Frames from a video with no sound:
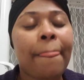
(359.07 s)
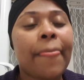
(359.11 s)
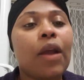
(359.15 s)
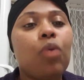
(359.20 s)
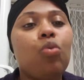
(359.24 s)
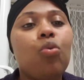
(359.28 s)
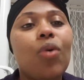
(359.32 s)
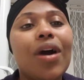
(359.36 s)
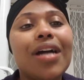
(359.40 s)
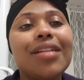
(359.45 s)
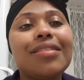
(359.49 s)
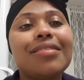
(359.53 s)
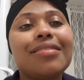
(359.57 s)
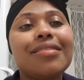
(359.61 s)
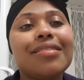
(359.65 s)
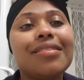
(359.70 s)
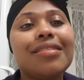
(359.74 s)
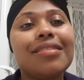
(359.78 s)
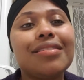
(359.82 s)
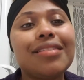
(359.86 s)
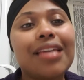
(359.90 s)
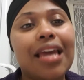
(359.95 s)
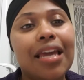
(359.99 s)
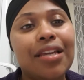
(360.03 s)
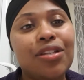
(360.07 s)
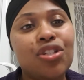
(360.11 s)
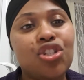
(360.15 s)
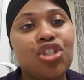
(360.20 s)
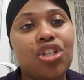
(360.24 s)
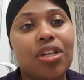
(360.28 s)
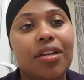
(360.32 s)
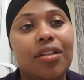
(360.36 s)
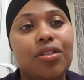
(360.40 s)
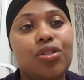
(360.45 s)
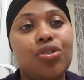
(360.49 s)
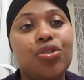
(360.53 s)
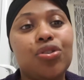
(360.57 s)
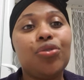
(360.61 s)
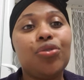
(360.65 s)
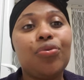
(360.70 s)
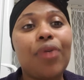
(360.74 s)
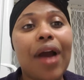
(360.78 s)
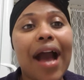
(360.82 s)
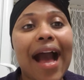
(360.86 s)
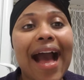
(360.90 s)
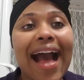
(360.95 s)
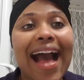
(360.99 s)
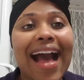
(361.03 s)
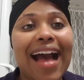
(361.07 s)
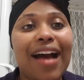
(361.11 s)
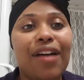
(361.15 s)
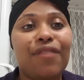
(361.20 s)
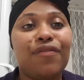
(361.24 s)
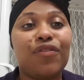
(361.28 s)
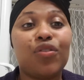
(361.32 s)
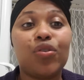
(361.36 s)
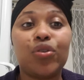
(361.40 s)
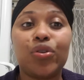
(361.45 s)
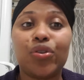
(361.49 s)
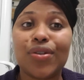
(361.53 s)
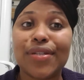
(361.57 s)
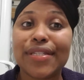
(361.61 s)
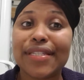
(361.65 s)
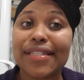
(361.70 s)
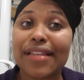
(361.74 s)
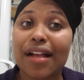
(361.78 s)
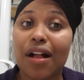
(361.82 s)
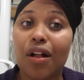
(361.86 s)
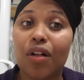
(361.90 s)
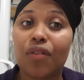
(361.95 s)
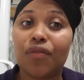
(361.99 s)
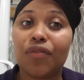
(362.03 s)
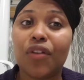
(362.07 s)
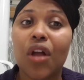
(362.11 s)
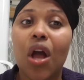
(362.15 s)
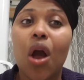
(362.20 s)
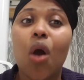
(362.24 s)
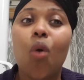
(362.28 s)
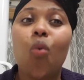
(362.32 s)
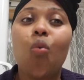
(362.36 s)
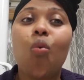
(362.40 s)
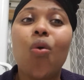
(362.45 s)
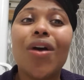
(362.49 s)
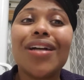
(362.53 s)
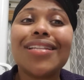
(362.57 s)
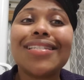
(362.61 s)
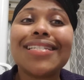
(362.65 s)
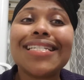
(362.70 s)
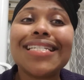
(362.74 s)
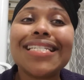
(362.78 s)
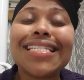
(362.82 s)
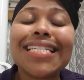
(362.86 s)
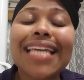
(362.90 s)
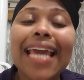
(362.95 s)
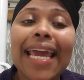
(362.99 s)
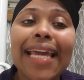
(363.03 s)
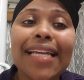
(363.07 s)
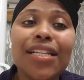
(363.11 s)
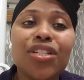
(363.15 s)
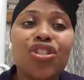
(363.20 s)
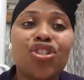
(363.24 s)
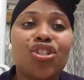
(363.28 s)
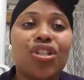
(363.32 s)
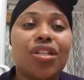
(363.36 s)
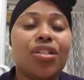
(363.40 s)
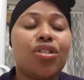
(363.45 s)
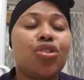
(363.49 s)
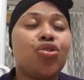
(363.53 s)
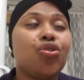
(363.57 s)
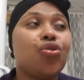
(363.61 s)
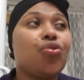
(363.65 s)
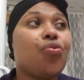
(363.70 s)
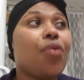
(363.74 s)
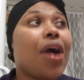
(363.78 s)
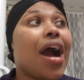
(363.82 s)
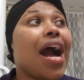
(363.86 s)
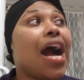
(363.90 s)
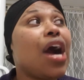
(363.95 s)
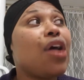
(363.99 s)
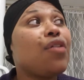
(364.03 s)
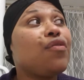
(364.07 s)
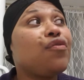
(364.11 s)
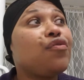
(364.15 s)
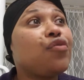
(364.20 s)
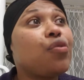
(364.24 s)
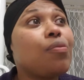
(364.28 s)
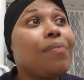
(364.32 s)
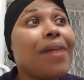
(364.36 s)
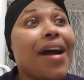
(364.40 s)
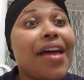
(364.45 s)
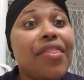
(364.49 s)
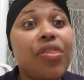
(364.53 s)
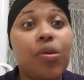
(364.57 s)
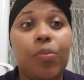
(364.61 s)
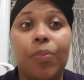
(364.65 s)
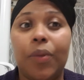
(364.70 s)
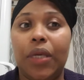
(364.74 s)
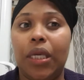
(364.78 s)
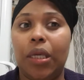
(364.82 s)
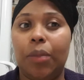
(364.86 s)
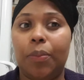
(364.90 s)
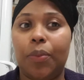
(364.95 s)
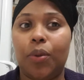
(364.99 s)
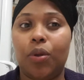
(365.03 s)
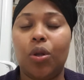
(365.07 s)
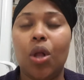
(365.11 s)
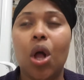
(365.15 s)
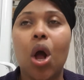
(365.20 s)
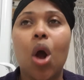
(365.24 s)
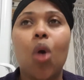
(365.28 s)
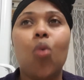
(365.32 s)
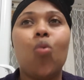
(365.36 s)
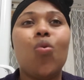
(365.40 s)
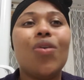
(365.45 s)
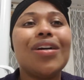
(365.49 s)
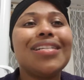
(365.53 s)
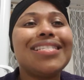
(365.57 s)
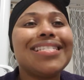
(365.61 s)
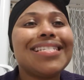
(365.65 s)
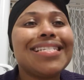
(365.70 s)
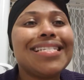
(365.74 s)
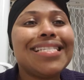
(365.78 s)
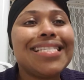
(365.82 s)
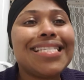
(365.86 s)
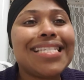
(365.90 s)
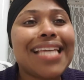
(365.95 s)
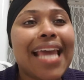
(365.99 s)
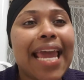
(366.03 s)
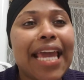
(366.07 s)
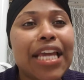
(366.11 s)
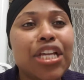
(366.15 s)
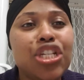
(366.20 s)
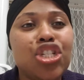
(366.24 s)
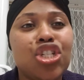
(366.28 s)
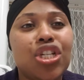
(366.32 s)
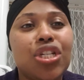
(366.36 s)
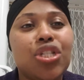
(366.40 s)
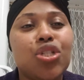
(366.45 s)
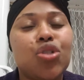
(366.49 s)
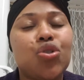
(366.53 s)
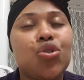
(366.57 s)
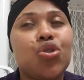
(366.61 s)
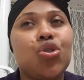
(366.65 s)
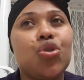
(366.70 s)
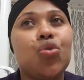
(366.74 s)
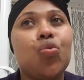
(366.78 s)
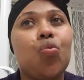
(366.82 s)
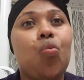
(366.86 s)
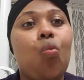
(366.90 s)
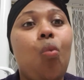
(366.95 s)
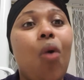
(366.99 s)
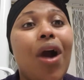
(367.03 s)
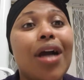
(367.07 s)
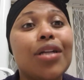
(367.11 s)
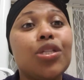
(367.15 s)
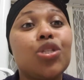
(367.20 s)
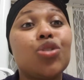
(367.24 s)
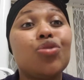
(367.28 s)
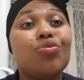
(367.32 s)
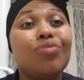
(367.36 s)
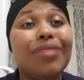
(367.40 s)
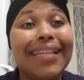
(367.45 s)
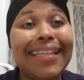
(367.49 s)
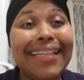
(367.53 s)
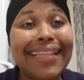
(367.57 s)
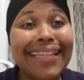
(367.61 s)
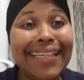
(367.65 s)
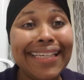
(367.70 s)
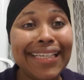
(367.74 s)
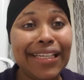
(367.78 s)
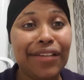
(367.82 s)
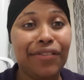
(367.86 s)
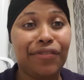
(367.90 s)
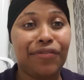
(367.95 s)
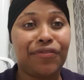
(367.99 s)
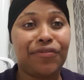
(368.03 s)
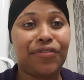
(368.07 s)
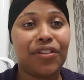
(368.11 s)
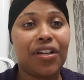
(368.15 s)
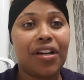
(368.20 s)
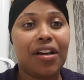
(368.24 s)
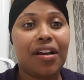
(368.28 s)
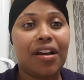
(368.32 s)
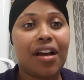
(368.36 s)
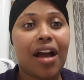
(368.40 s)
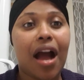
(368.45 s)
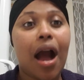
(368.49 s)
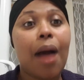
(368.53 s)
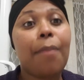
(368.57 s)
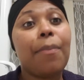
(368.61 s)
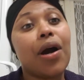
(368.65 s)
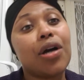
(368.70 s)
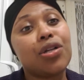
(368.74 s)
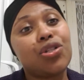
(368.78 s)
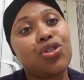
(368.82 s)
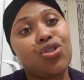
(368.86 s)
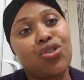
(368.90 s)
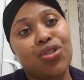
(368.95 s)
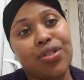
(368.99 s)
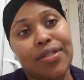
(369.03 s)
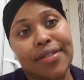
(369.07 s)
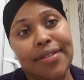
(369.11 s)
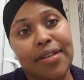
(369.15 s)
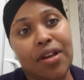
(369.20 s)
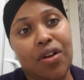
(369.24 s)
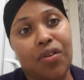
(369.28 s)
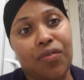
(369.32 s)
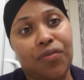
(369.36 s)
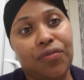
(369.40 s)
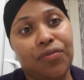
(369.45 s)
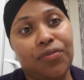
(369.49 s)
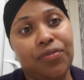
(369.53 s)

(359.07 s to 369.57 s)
What intention do have on yourself? What intention do you have from other people? What intention do you want to leave about yourself?